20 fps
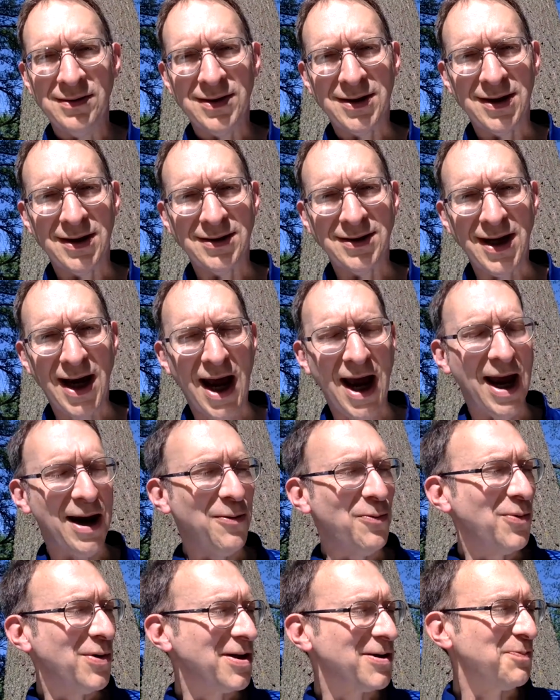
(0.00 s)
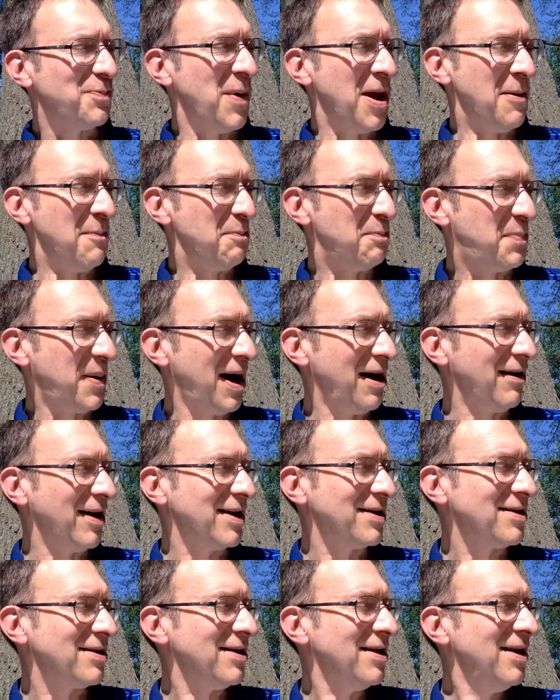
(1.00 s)
Tendai was
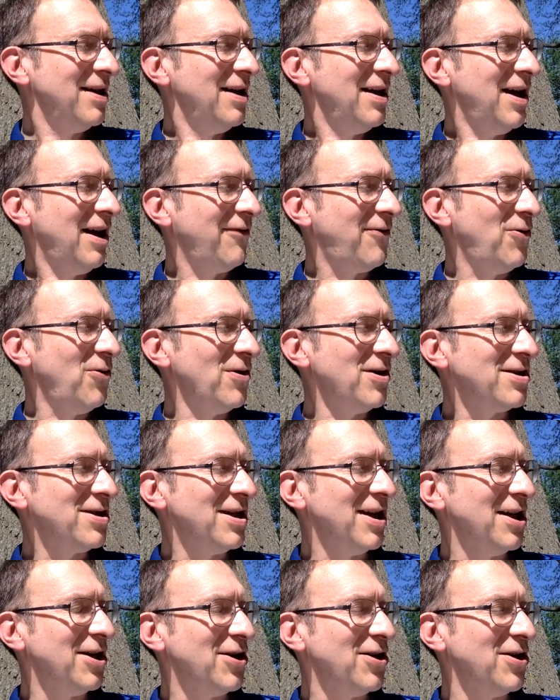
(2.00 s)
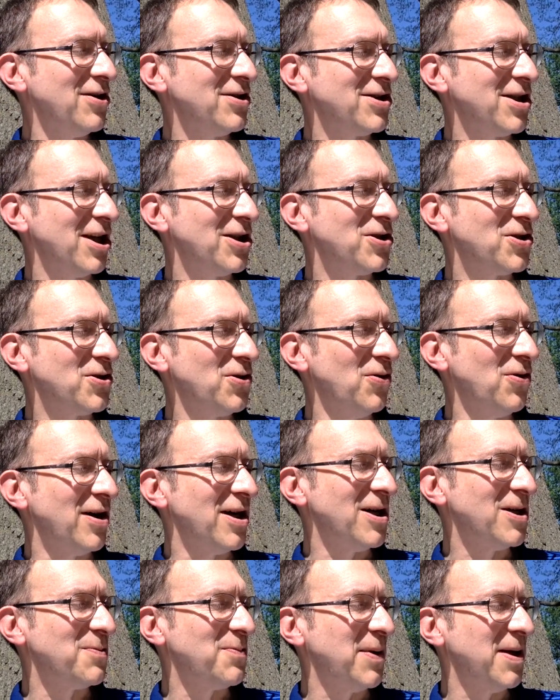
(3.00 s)
embarrassed. Of course he had heard such
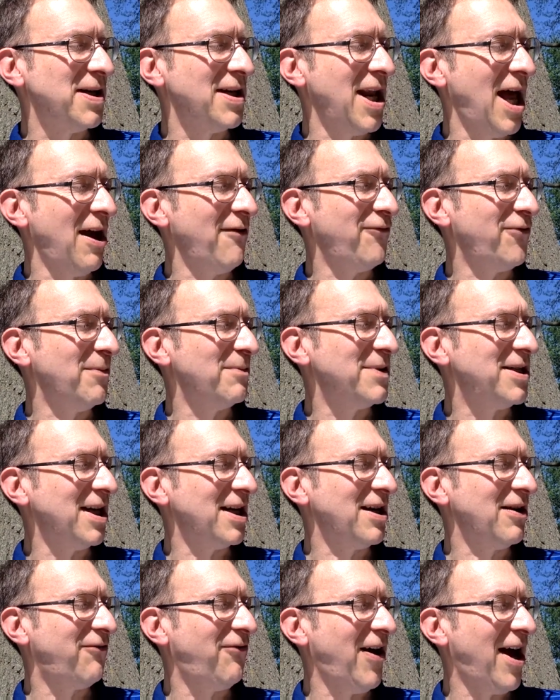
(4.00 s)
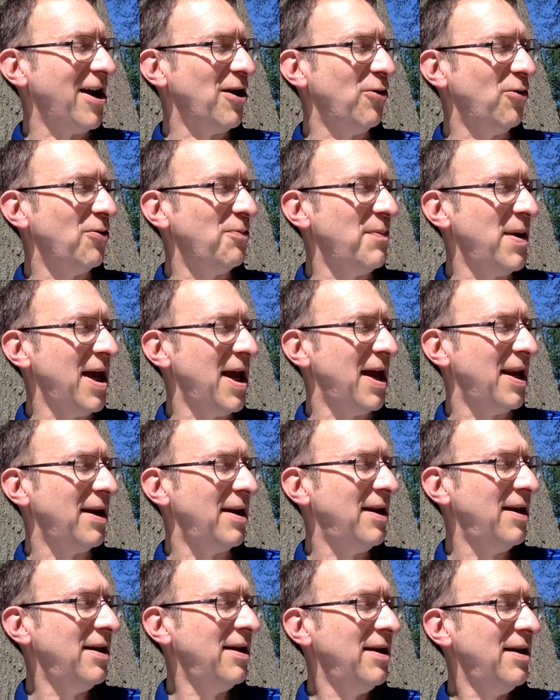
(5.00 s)
stories, but not from dignified old
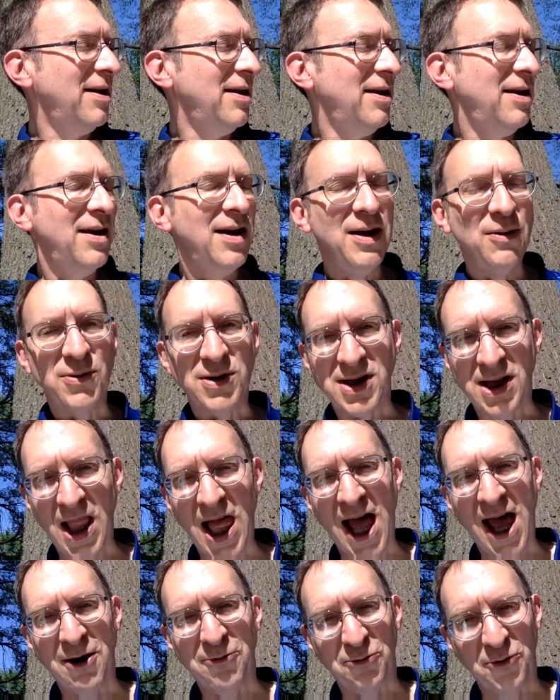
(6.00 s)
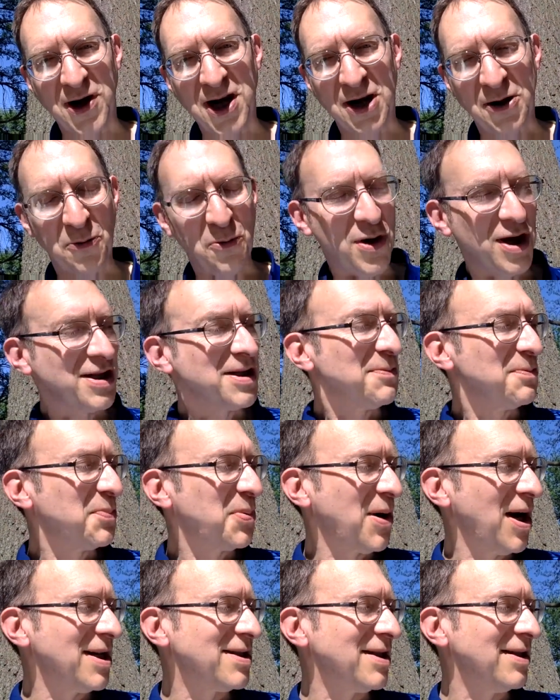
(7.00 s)
men. He was glad Rita wasn't
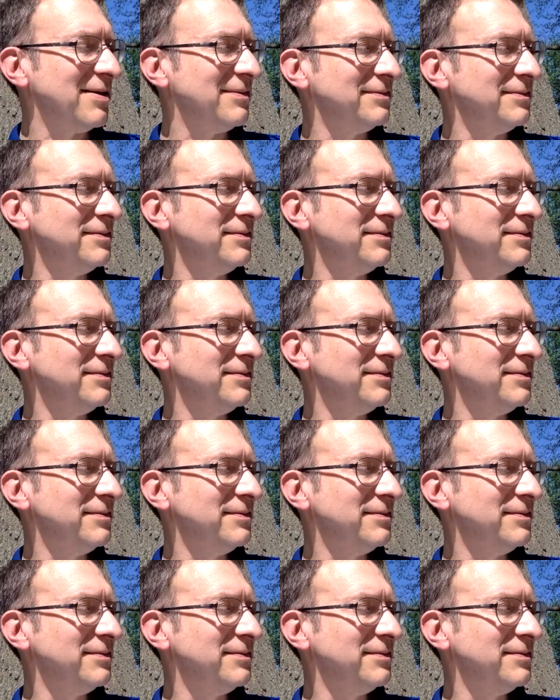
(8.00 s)
present.